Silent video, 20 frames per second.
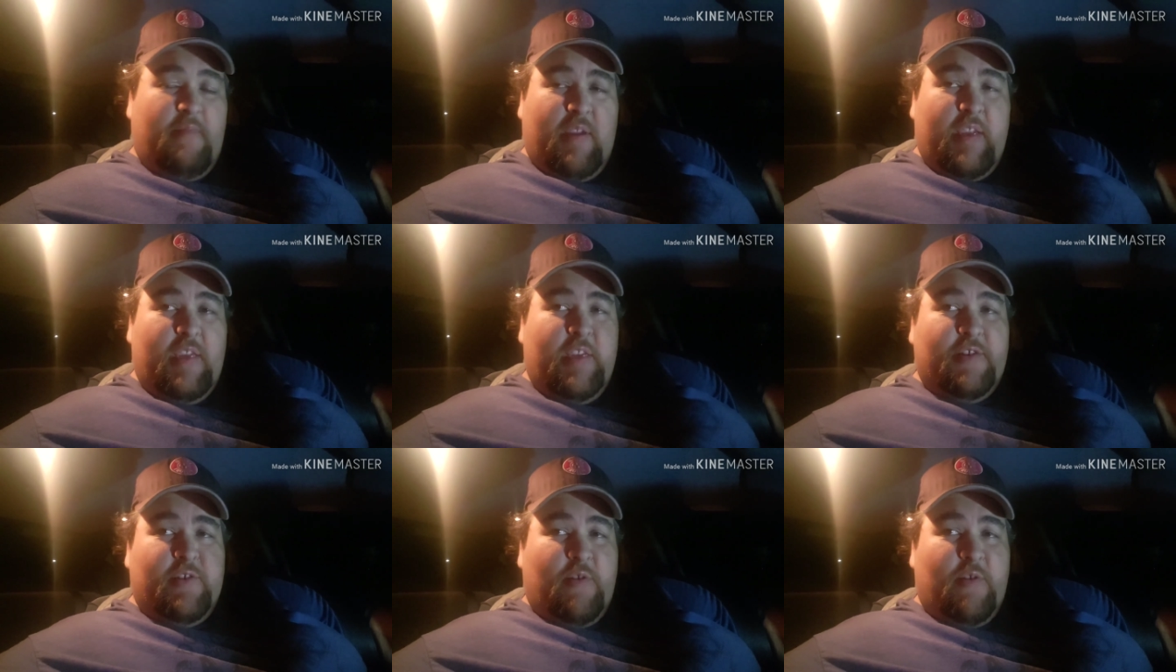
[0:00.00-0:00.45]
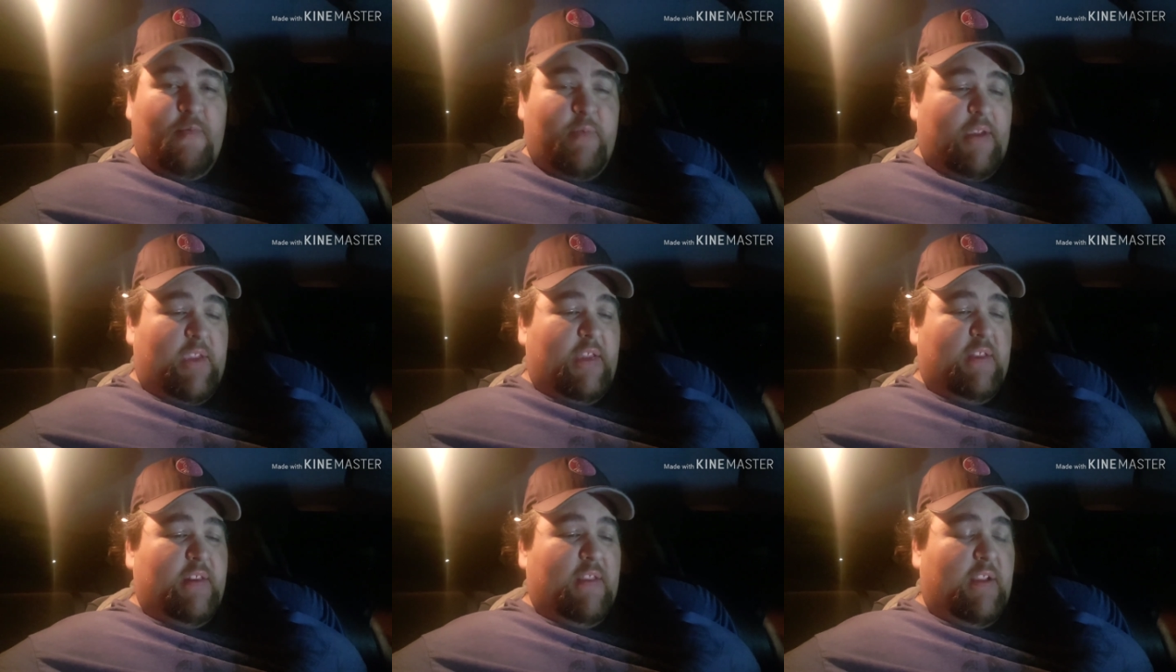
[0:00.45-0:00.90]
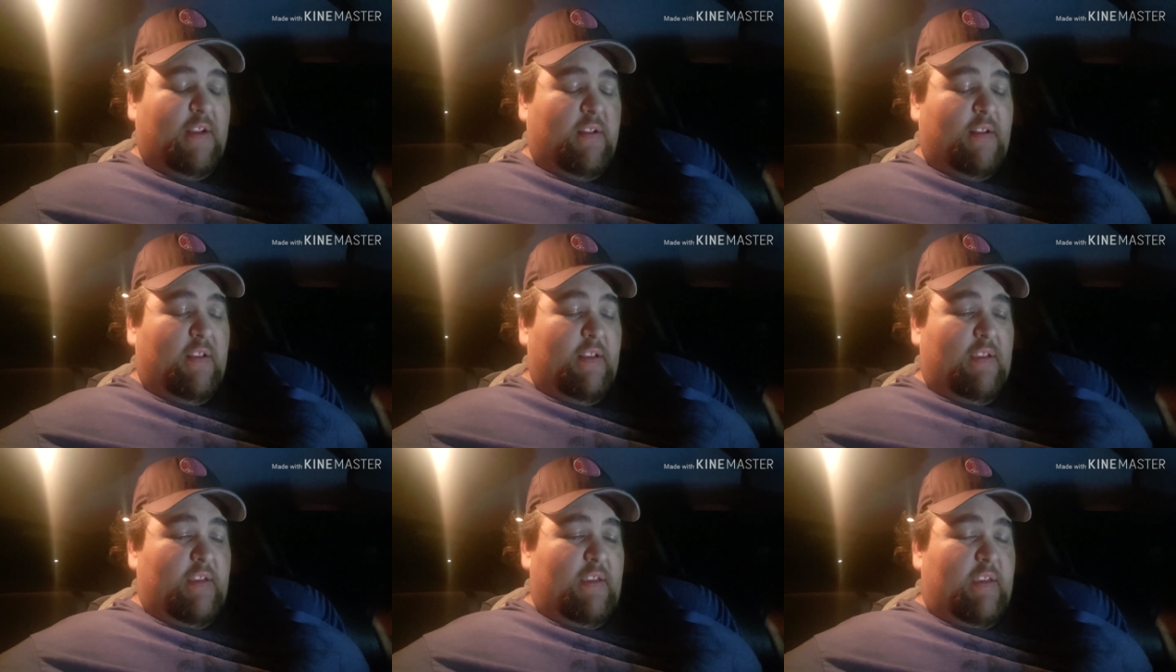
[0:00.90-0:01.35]
my Easter weekend
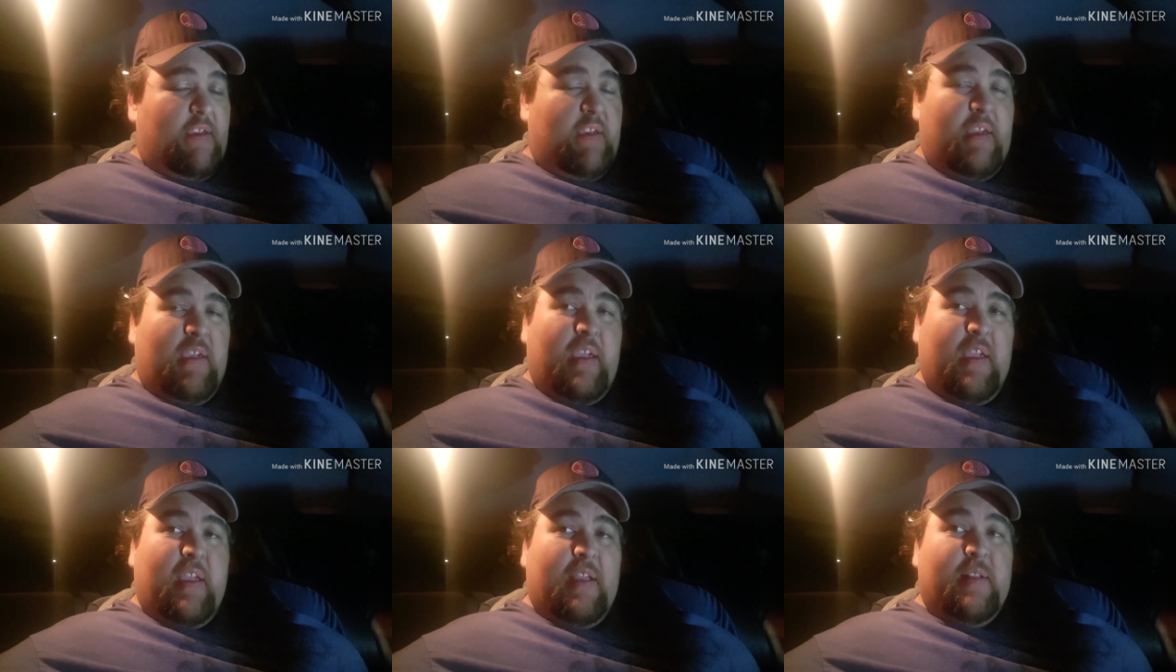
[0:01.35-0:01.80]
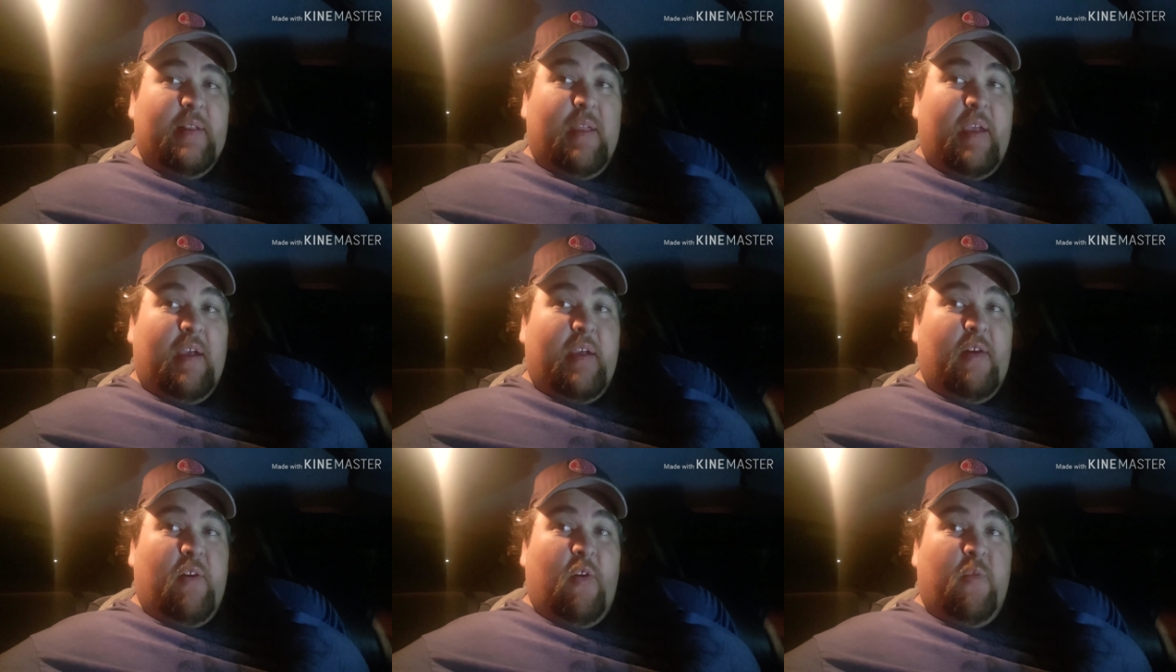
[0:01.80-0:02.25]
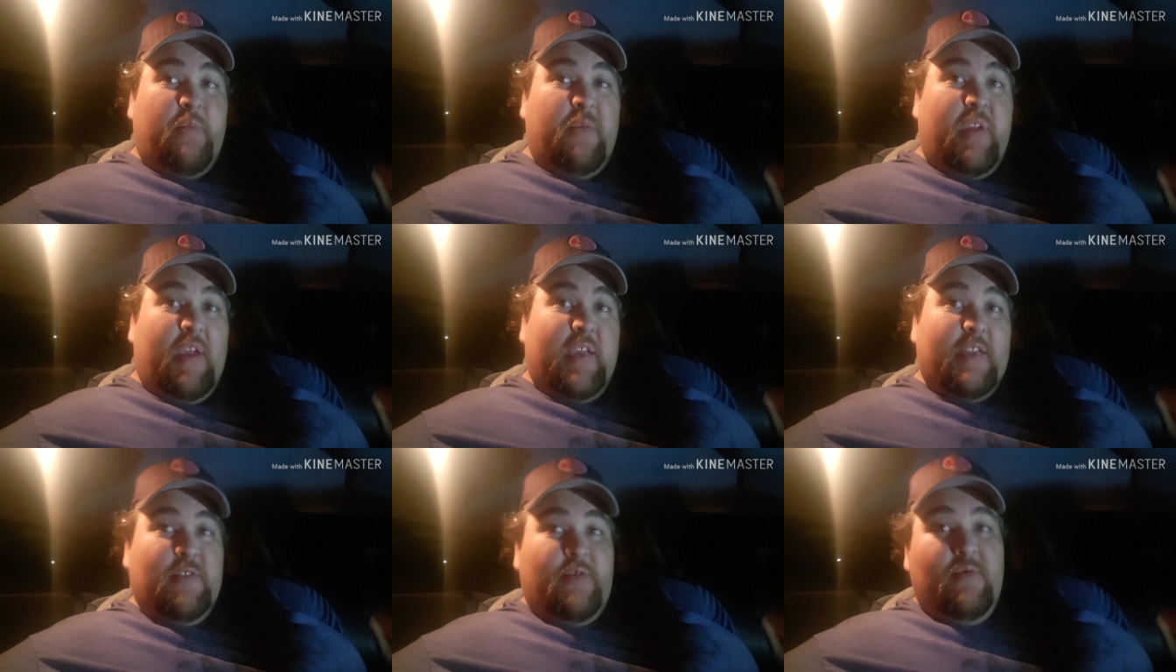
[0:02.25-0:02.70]
here. And hope
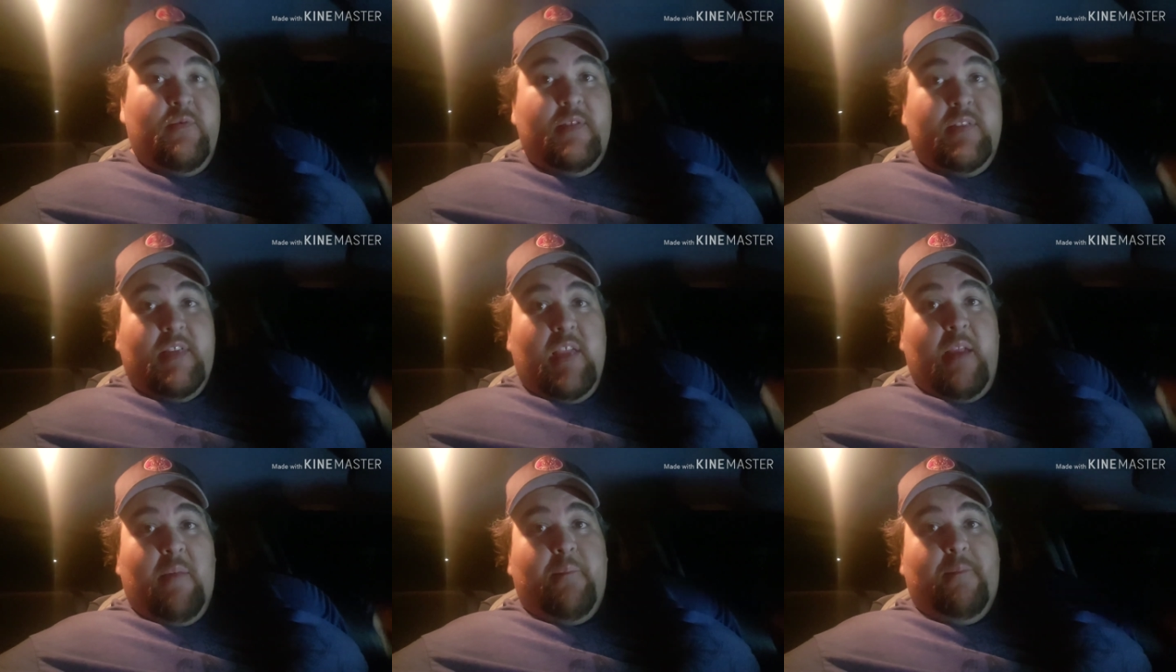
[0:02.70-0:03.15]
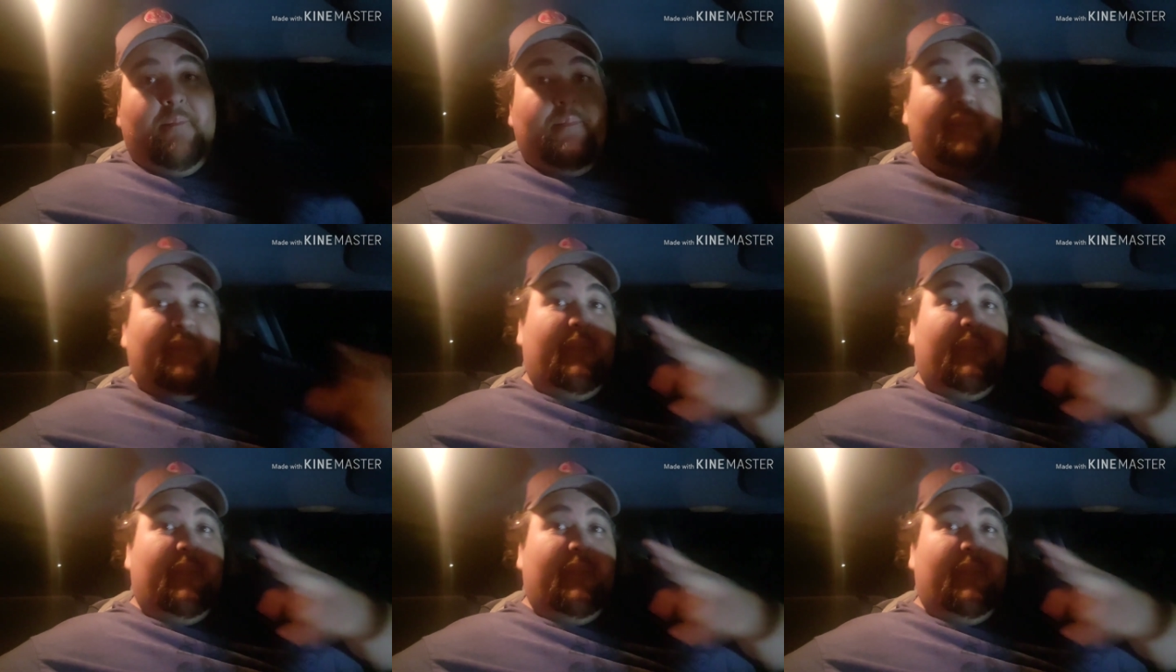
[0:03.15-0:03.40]
you guys do the same.